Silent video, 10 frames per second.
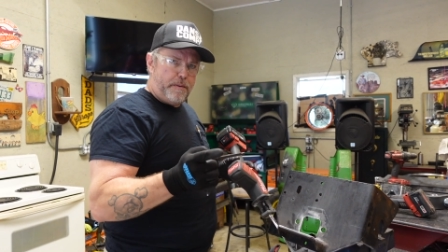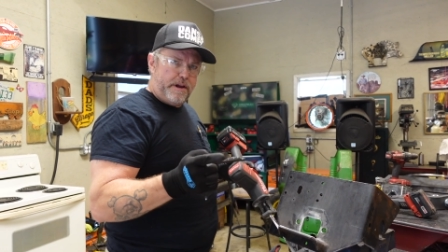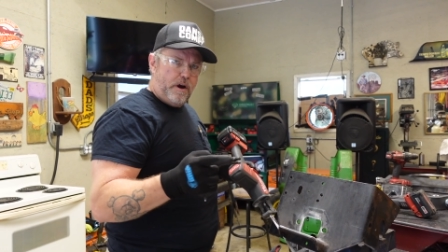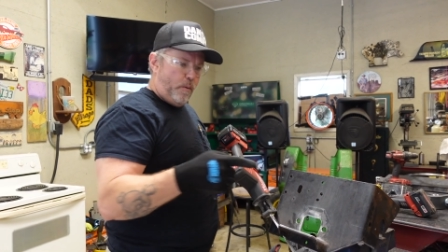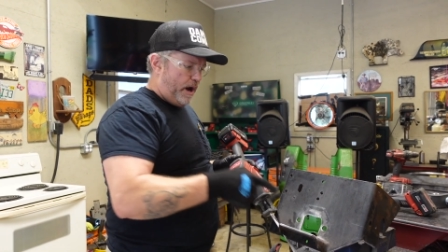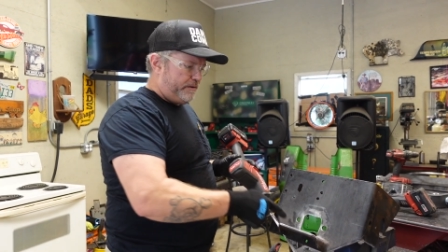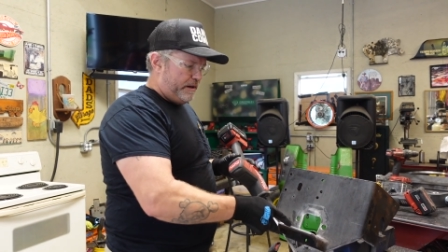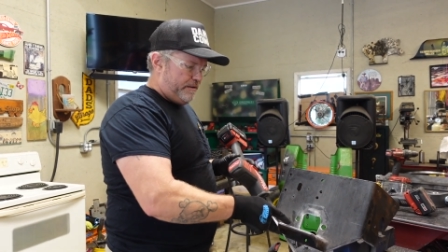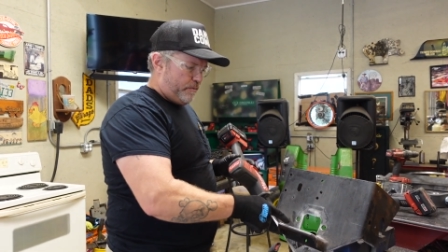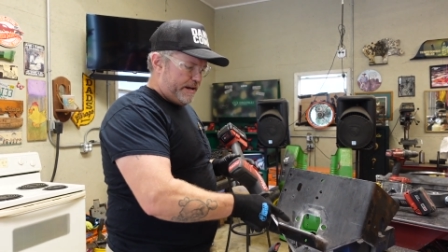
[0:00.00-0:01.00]
we go
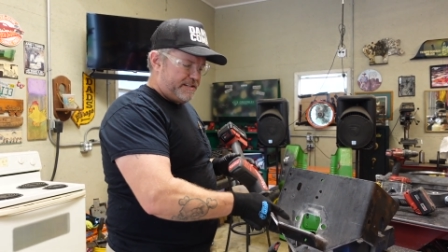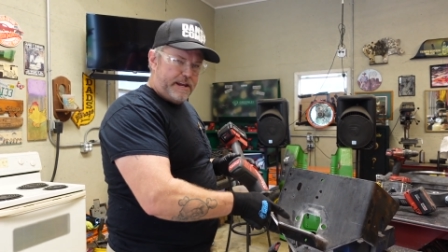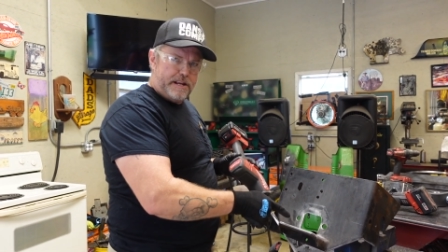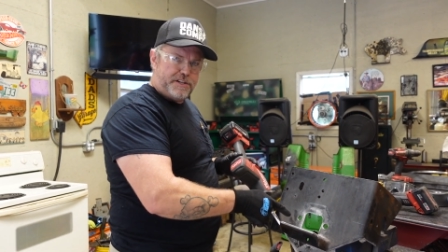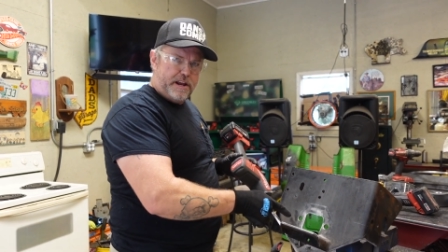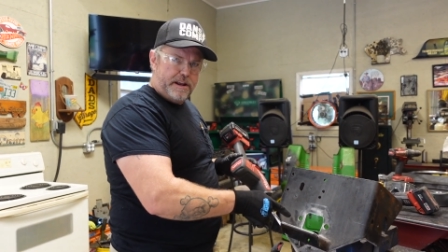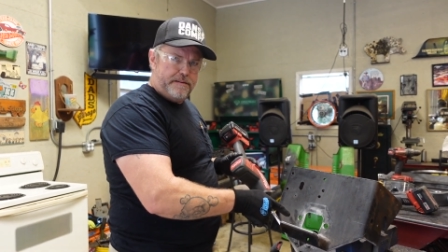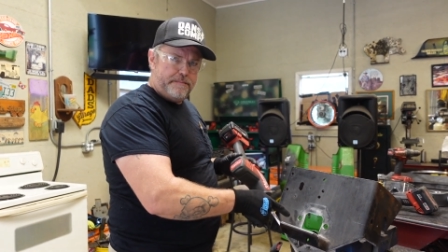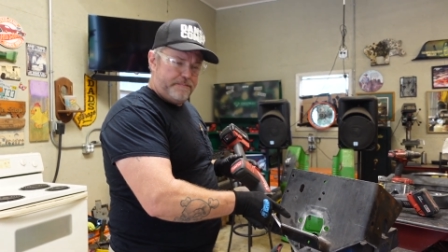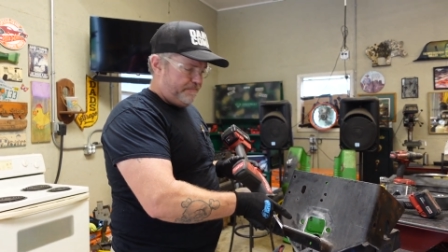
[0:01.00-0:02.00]
welding the Reese hitch in,
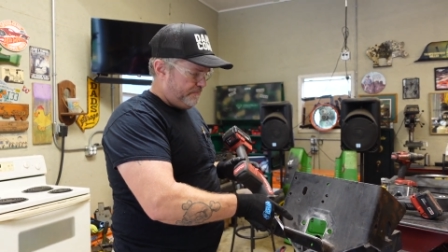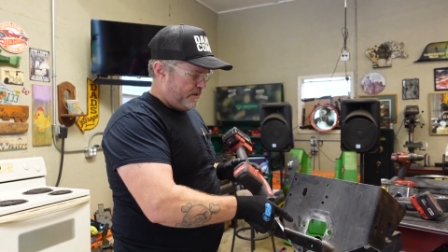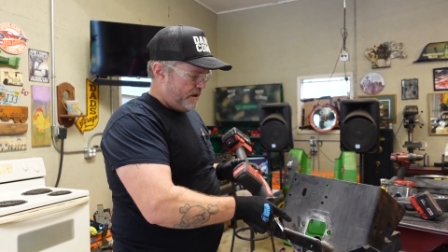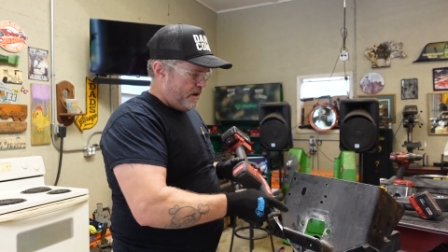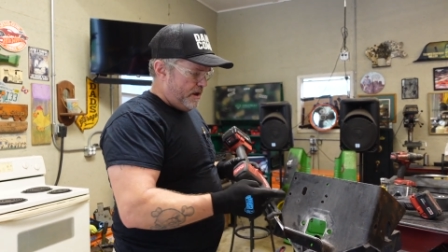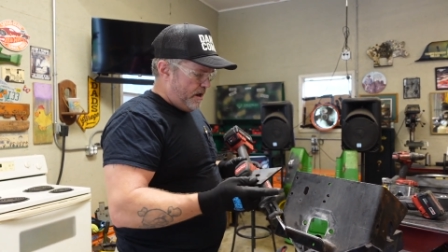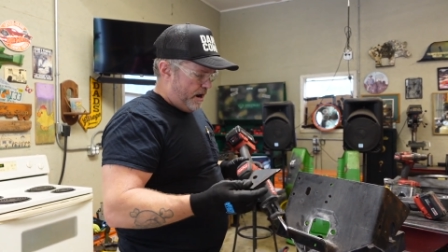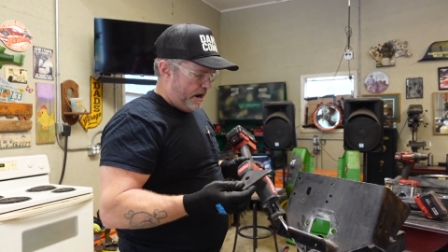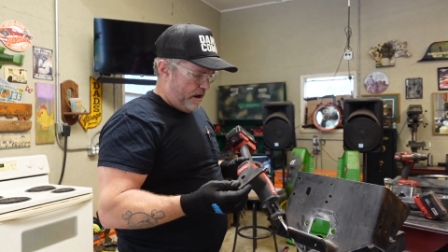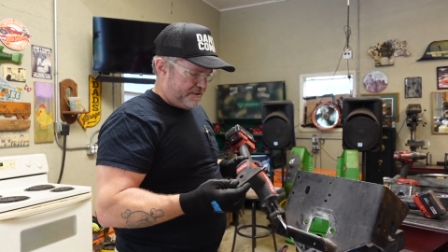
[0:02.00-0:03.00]

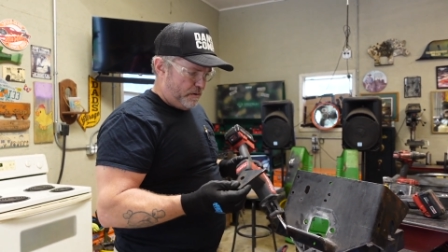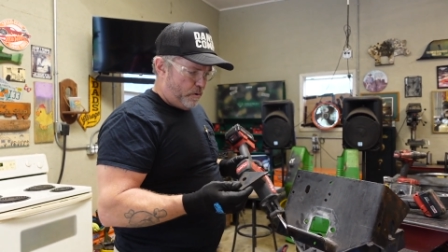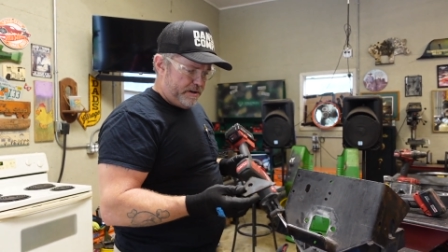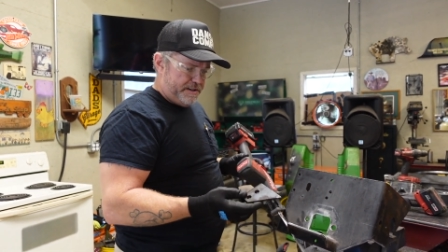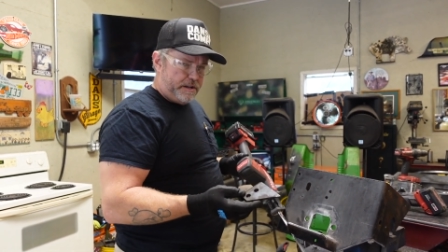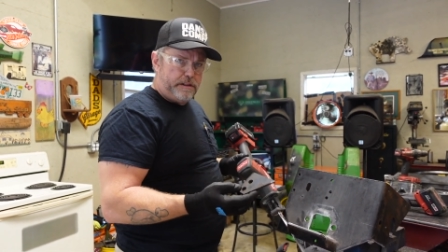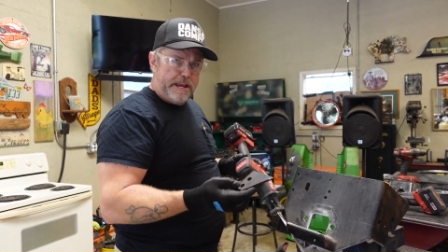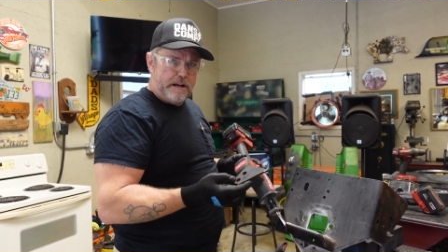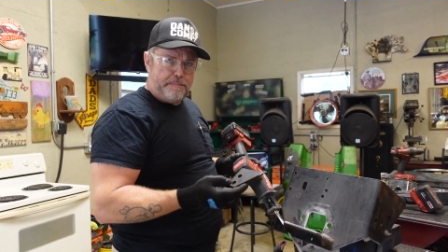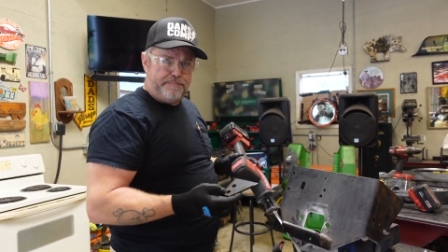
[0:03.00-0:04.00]
I also wanted to
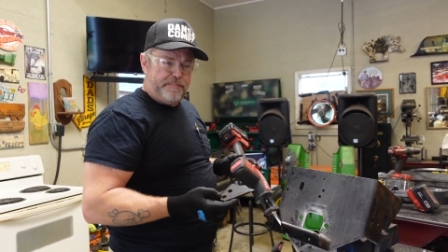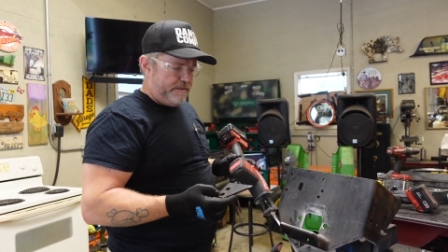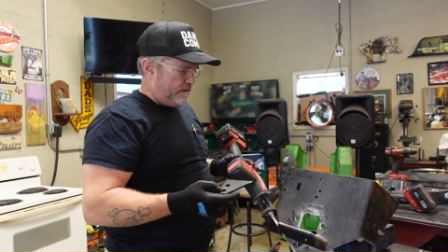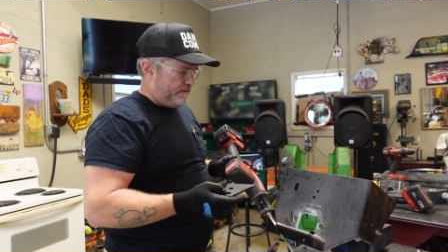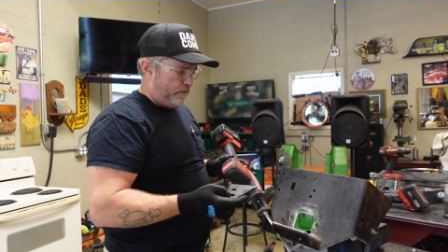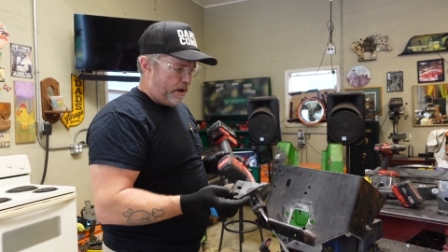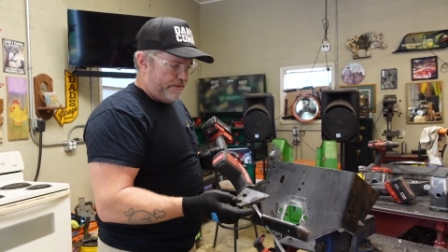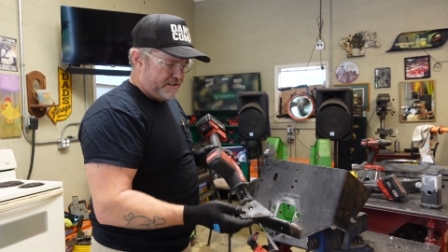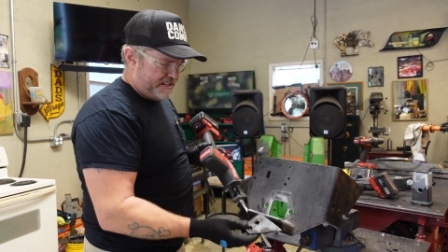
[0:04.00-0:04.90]
clean up the way this